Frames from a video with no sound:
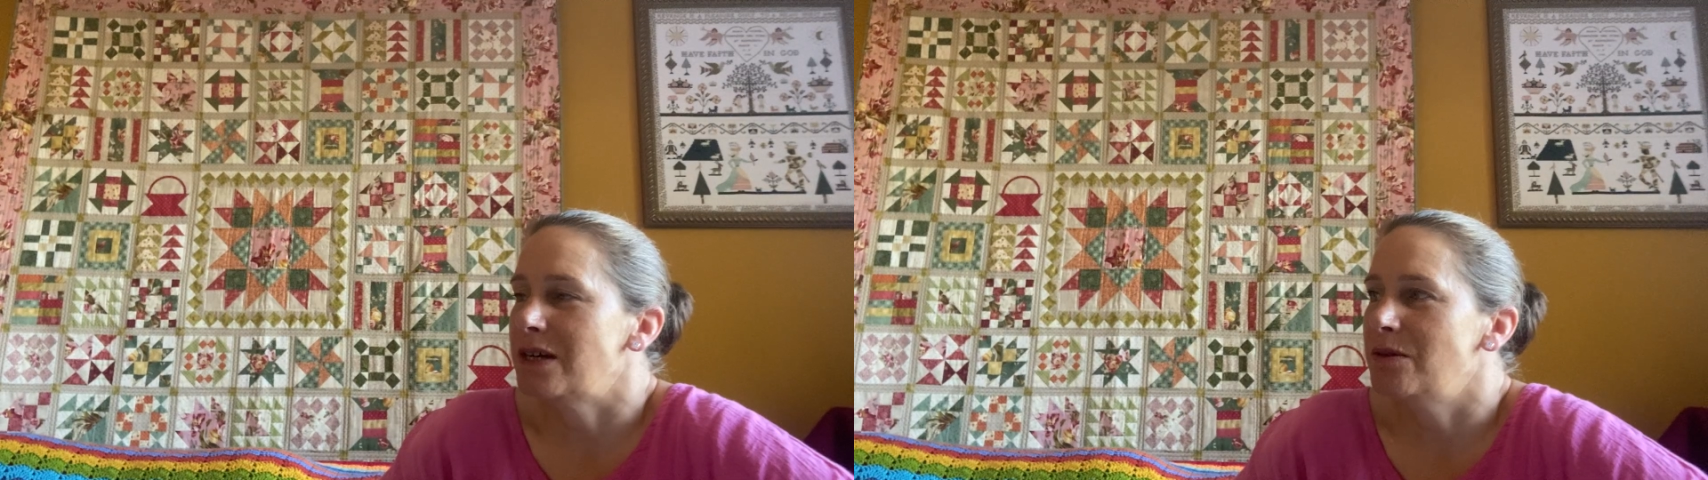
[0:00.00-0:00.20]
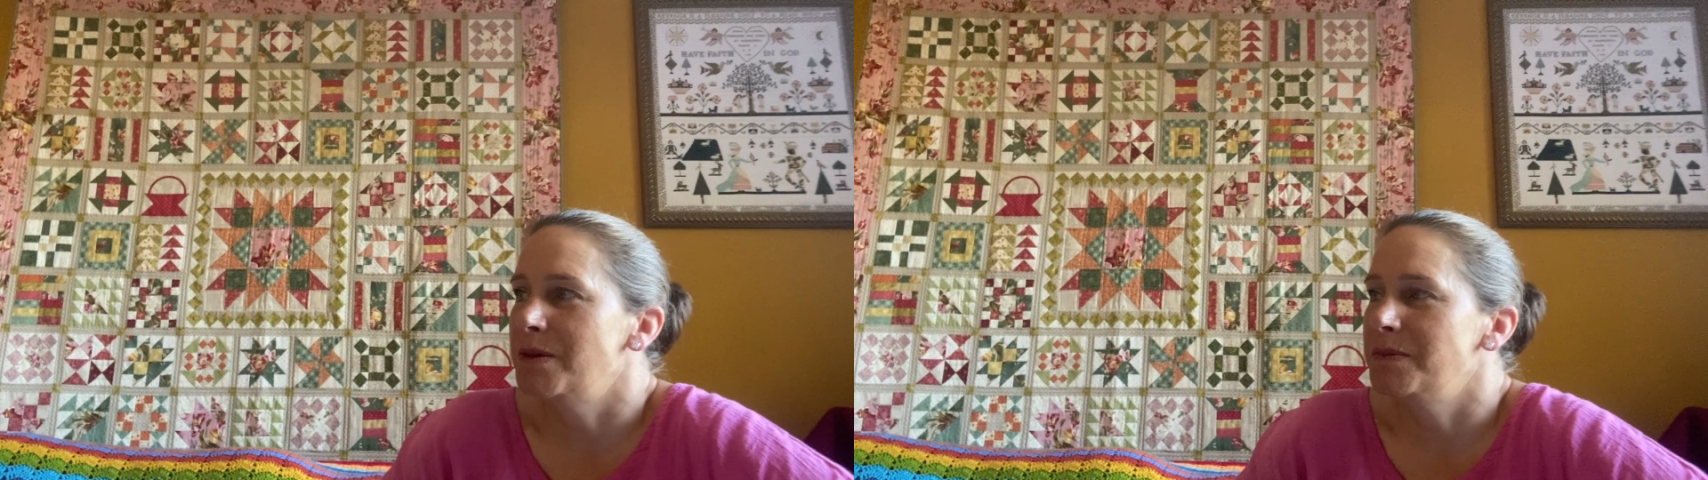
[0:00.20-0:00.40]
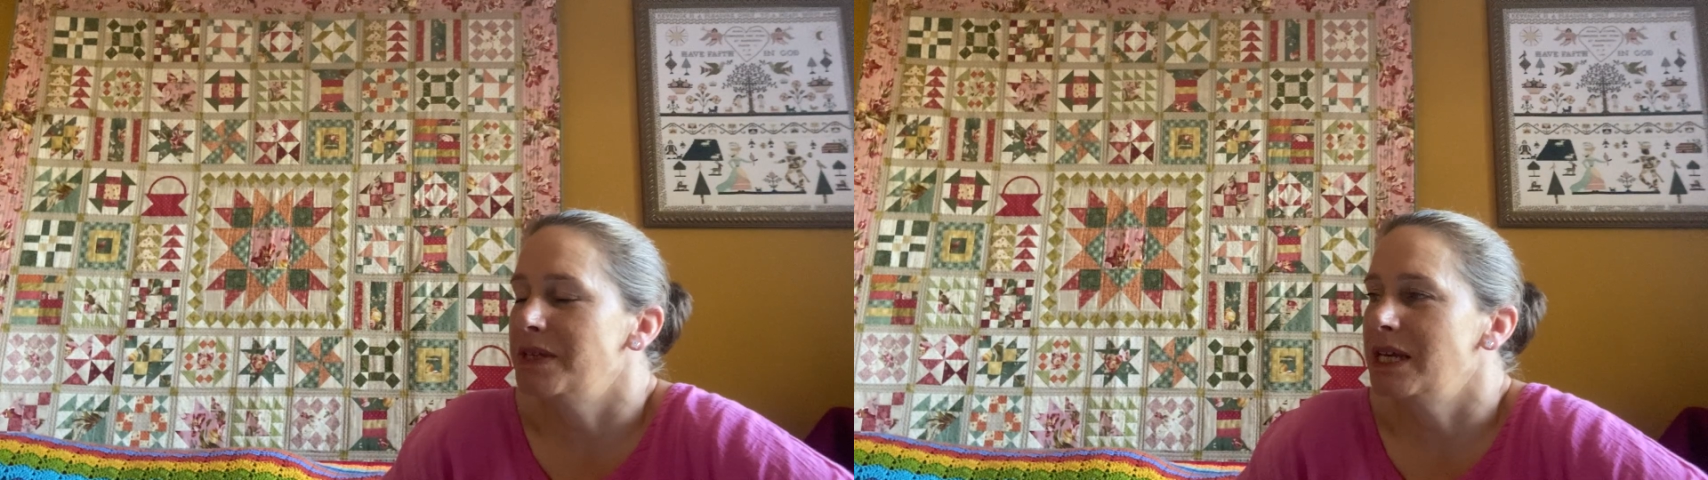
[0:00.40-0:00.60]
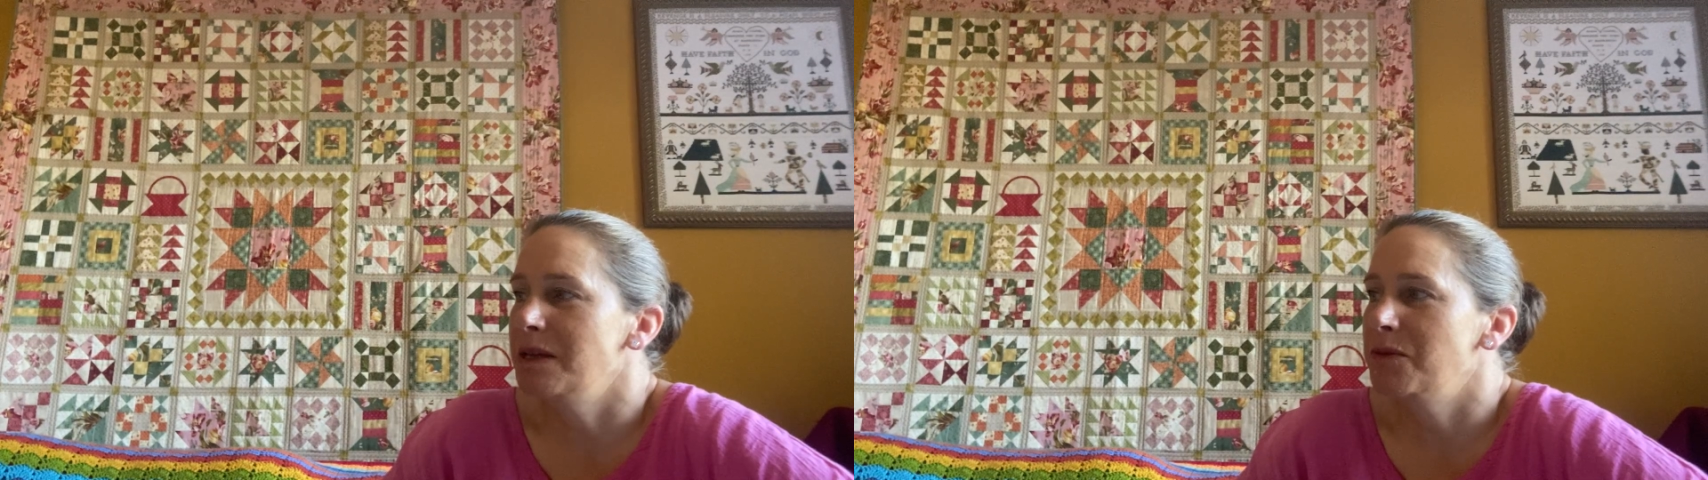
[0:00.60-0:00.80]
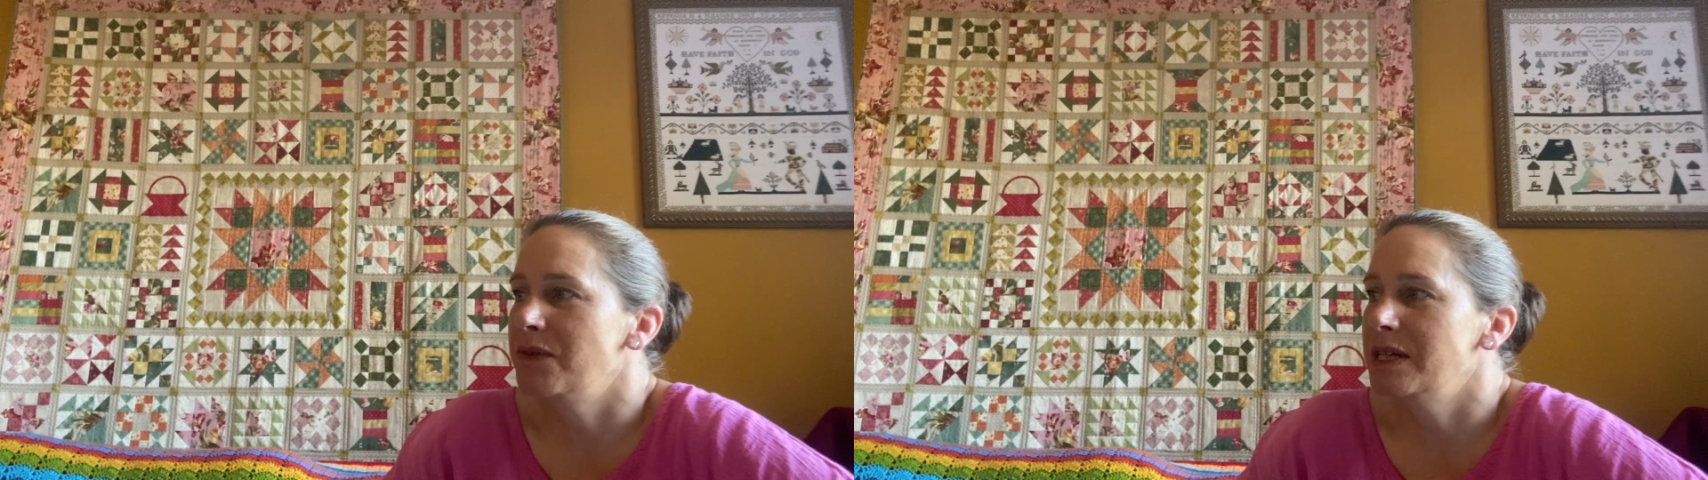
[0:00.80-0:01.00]
can't remember the
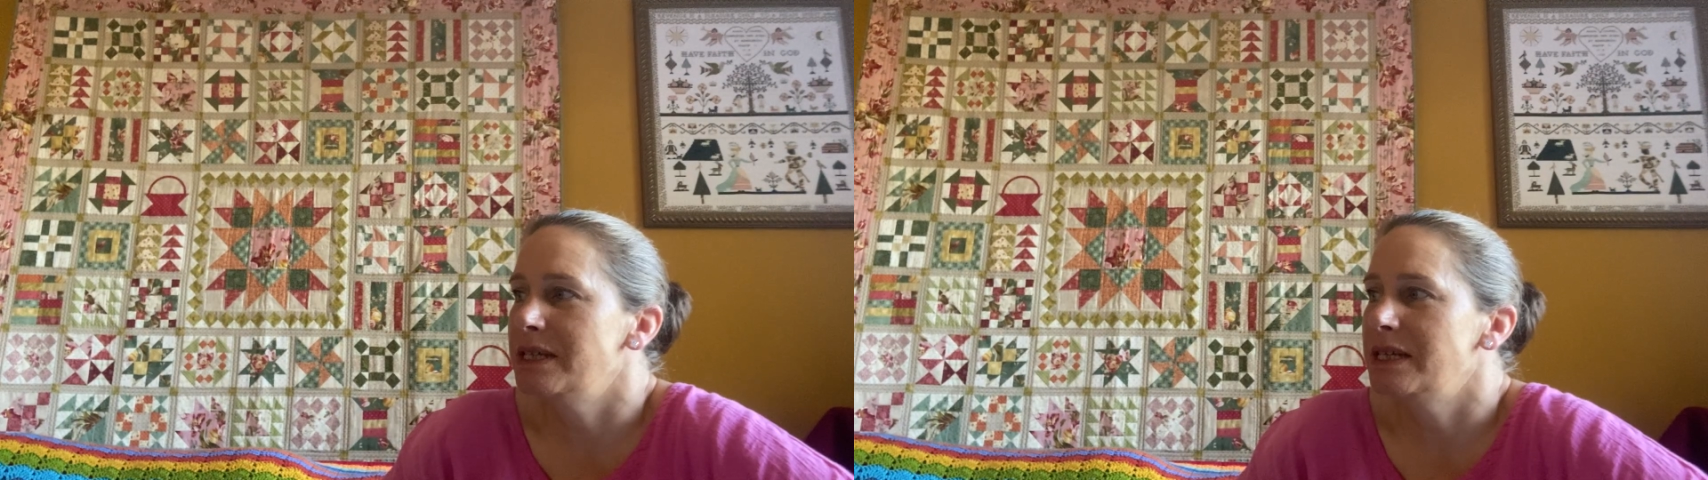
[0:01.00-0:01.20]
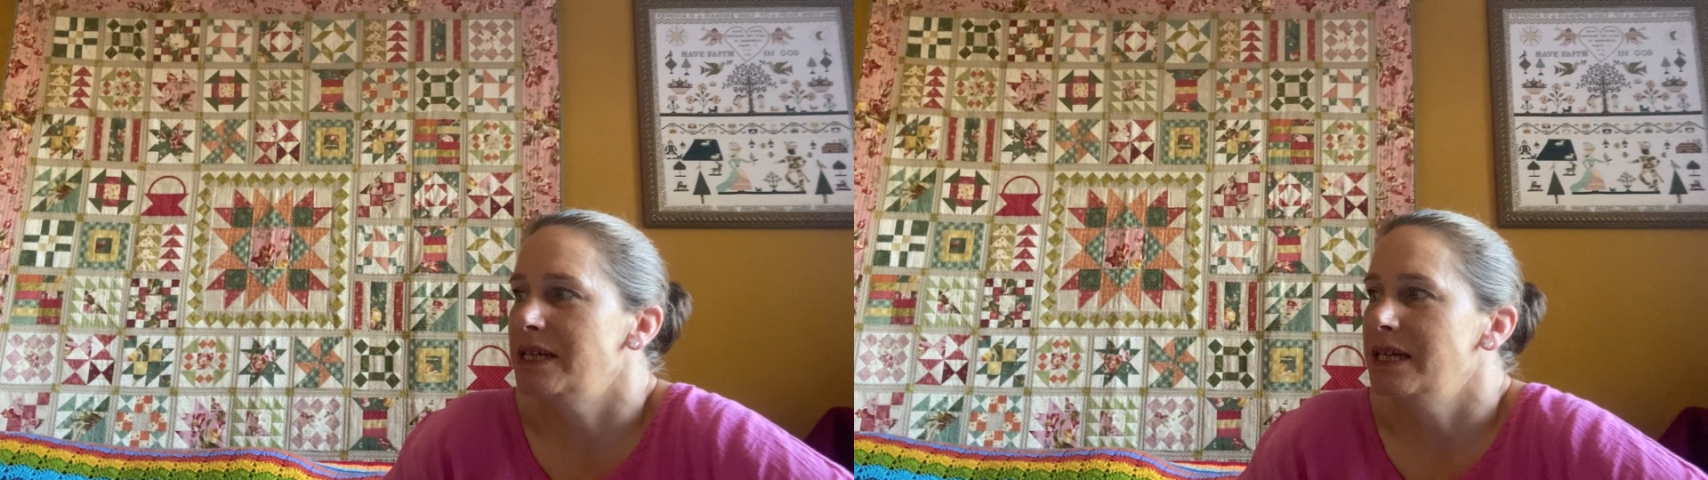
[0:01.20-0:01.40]
name of it.